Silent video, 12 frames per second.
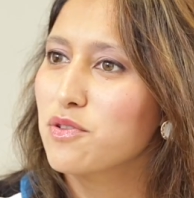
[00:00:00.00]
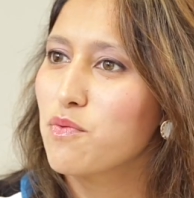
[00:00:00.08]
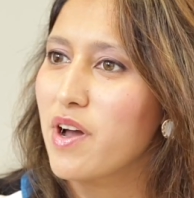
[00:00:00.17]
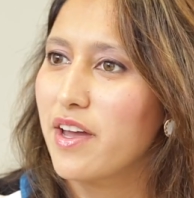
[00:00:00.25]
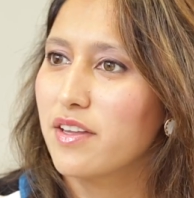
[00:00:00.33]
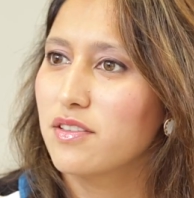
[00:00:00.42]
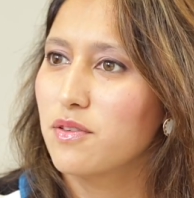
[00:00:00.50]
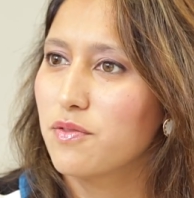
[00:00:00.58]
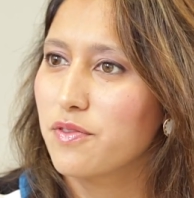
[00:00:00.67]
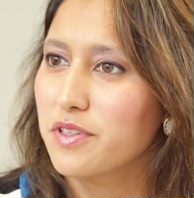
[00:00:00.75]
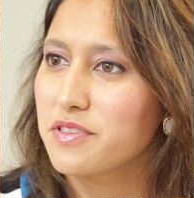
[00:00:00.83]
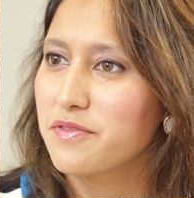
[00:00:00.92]
to when
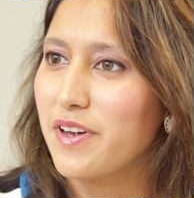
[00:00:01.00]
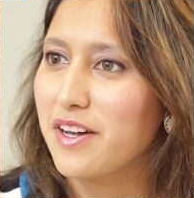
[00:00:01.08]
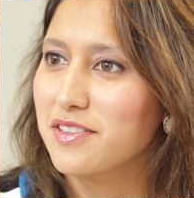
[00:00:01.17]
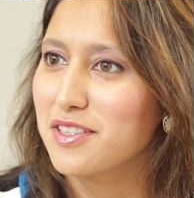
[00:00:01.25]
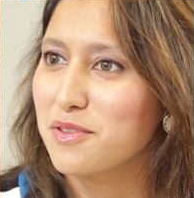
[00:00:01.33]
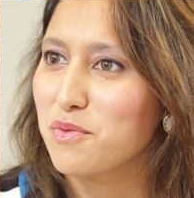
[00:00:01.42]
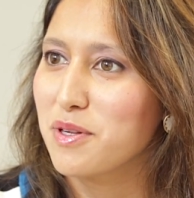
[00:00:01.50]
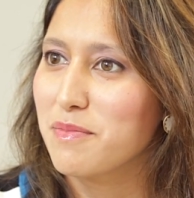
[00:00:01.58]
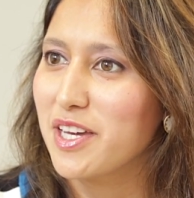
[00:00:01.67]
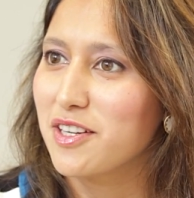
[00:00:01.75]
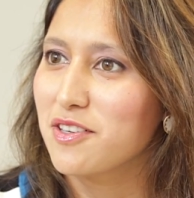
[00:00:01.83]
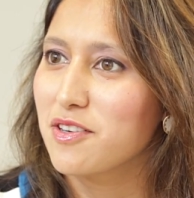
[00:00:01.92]
you first founded
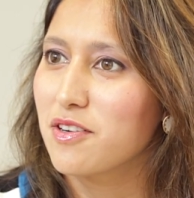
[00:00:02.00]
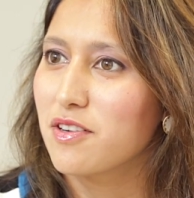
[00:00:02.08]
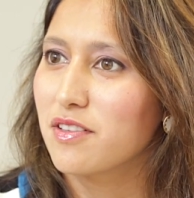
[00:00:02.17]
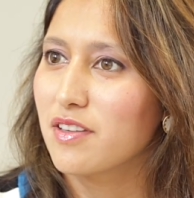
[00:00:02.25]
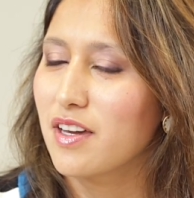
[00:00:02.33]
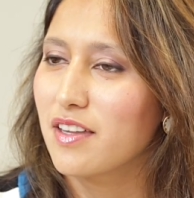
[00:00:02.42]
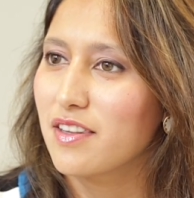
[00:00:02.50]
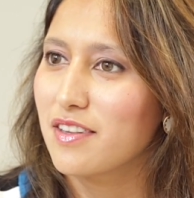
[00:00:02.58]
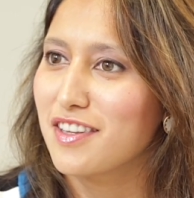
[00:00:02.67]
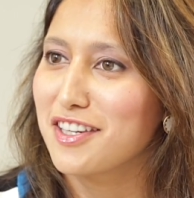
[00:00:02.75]
One Medical, and that